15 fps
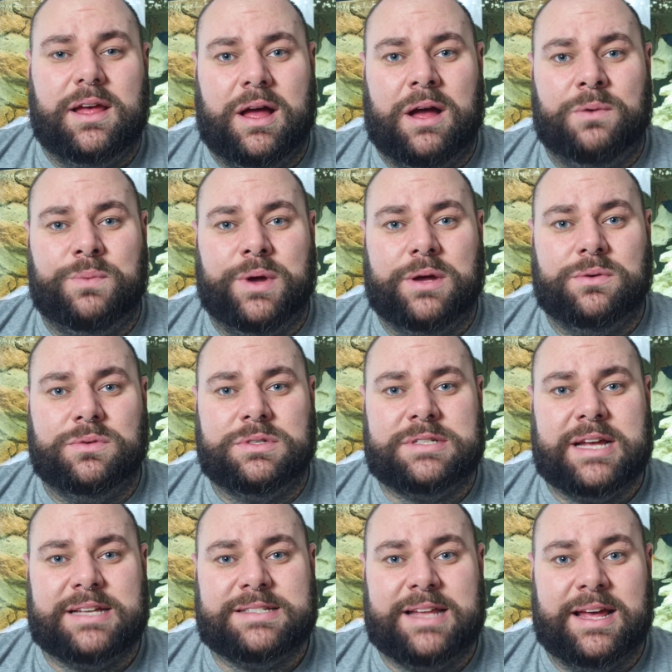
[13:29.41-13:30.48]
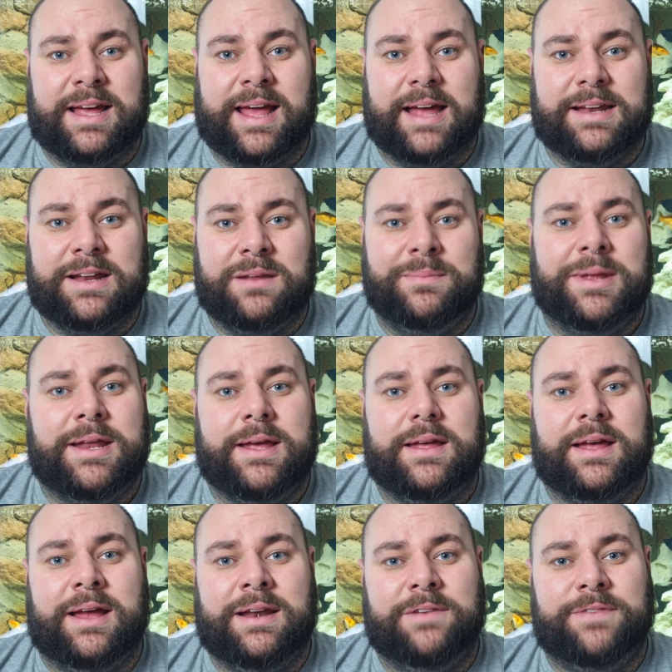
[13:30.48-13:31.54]
I will test it again in a minute,
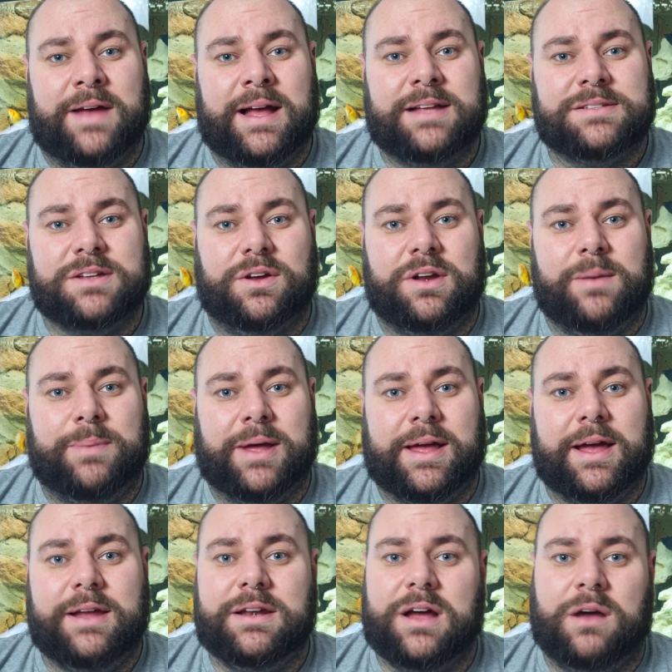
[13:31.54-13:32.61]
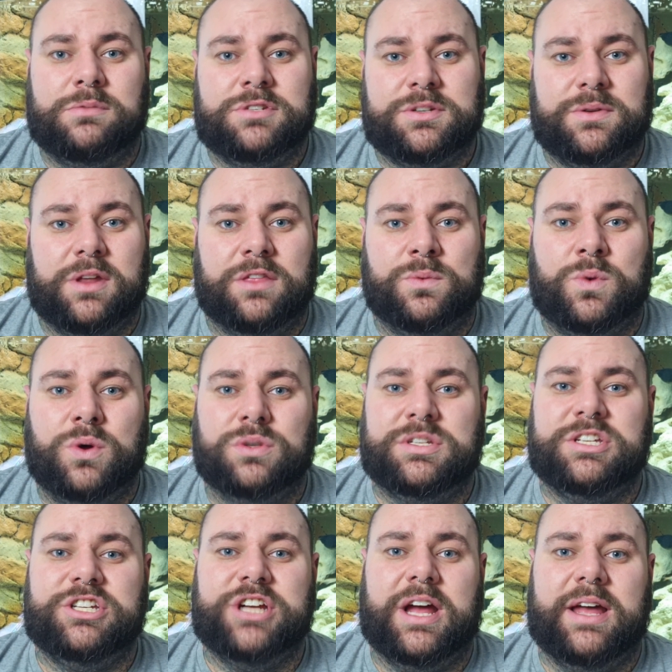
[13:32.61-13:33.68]
and if it has gone up again, I will do another
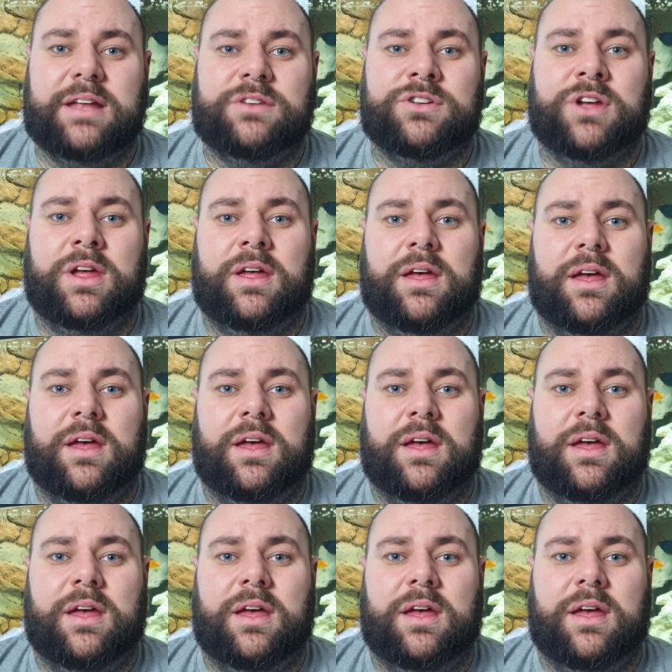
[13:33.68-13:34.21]
water change.